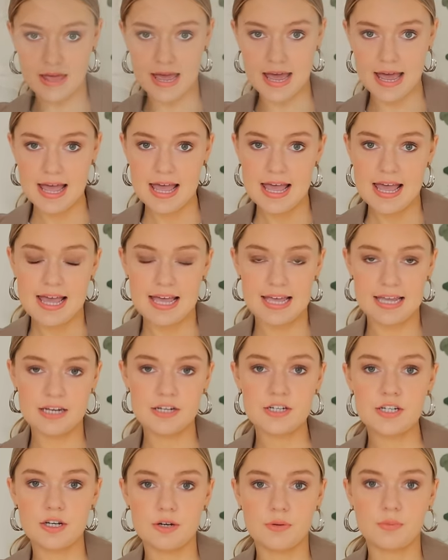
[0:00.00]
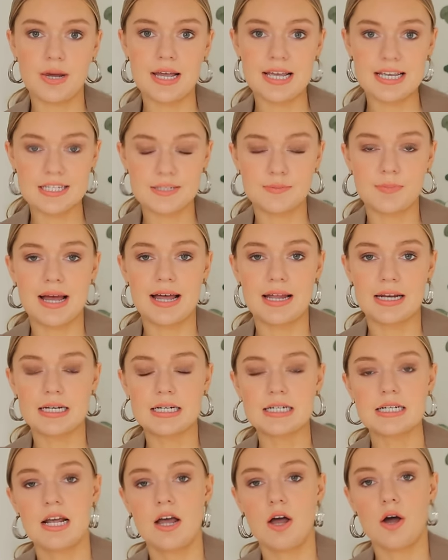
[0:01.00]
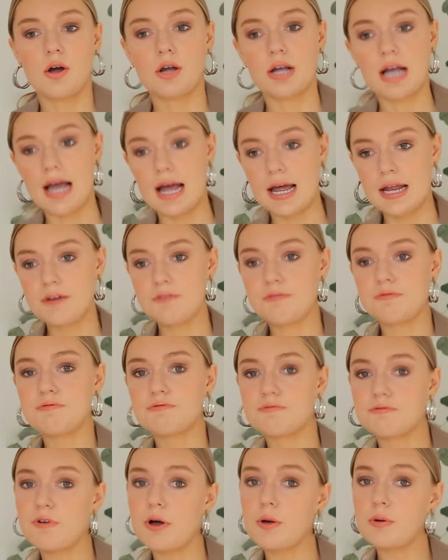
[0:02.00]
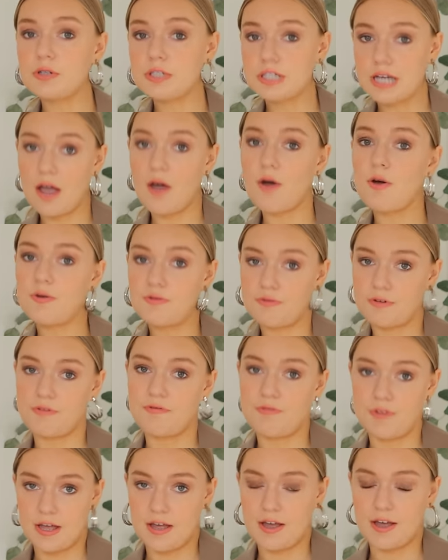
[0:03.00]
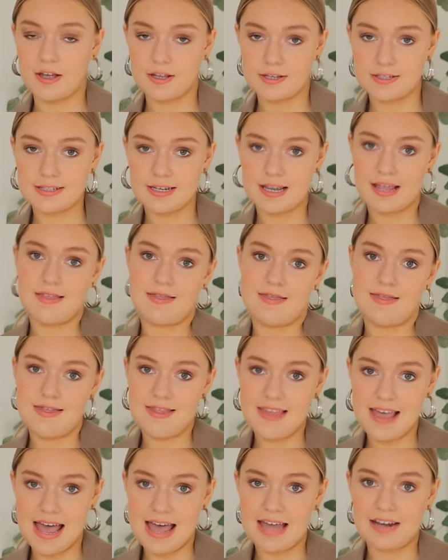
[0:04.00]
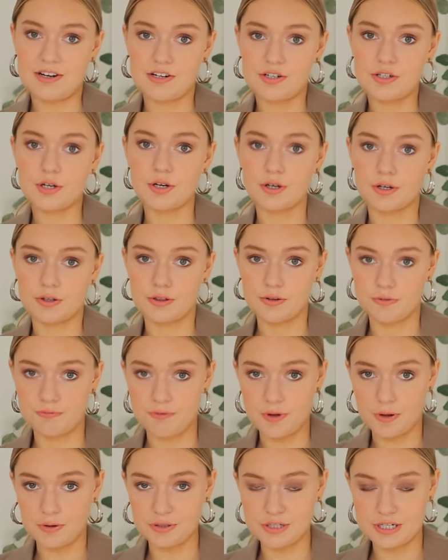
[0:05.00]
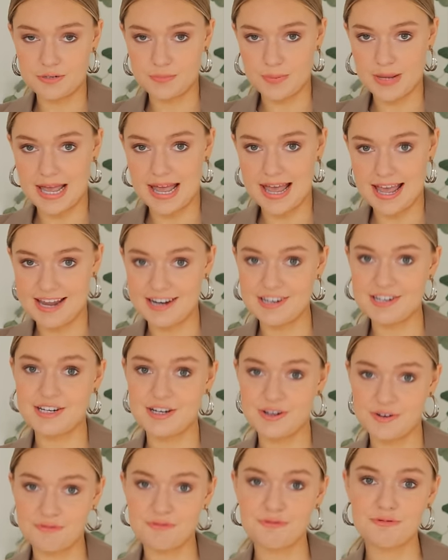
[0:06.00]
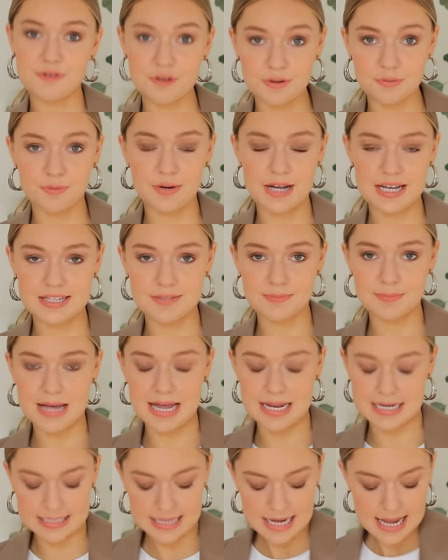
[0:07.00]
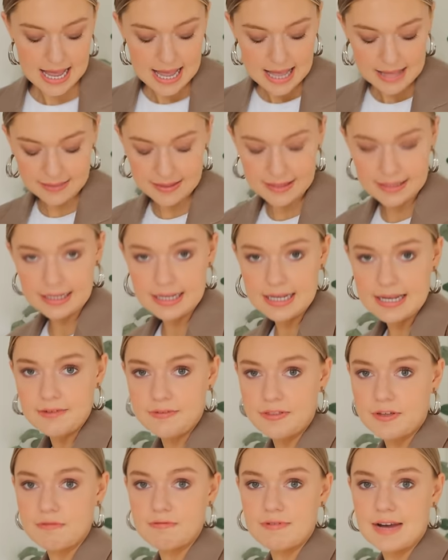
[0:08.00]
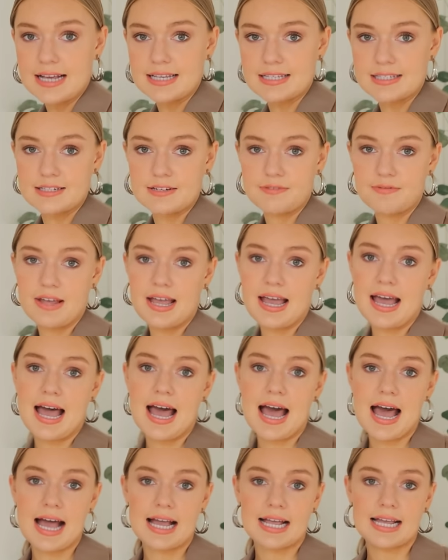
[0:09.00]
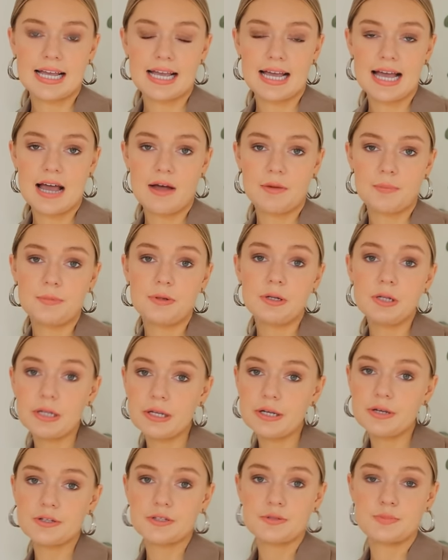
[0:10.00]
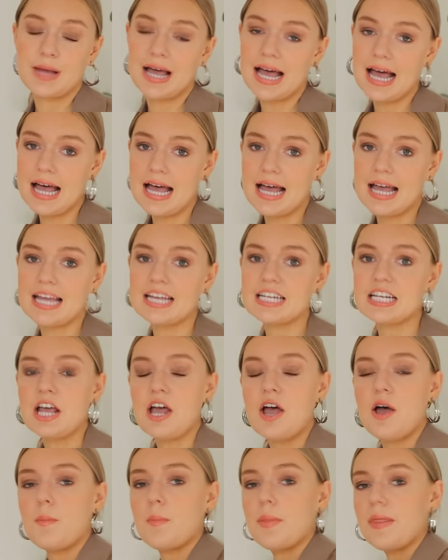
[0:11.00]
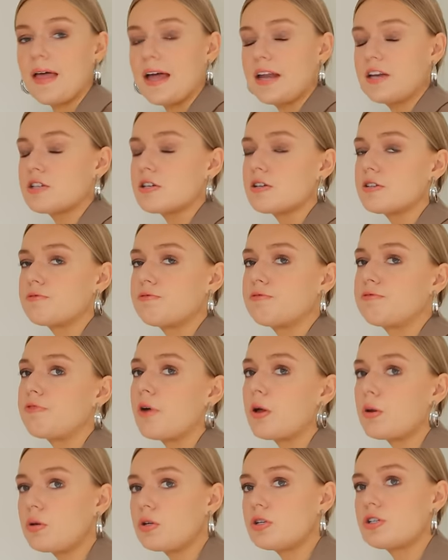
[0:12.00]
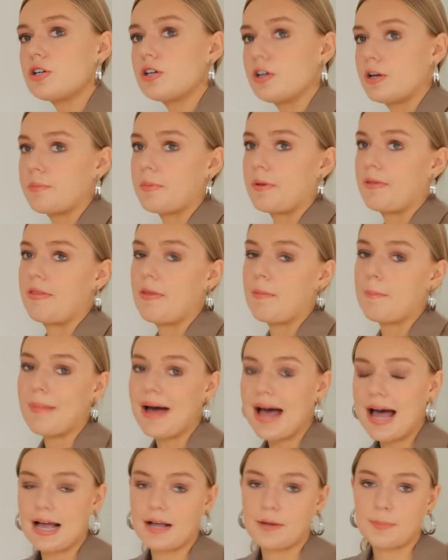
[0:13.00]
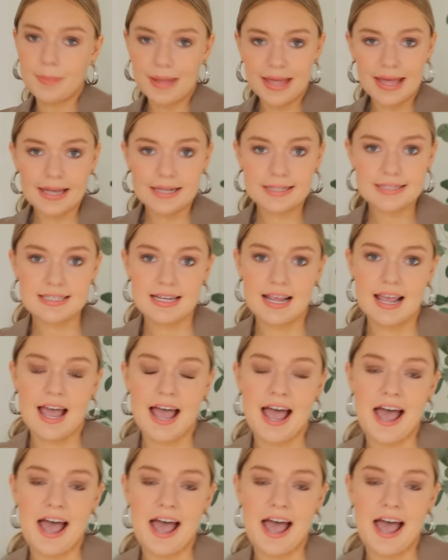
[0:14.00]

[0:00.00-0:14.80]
that into your waistband, kind of fold it over first, and then tuck the folded bit into your front waistband, and then leave the rest of it hanging out loose behind, but then just fold up the back bit.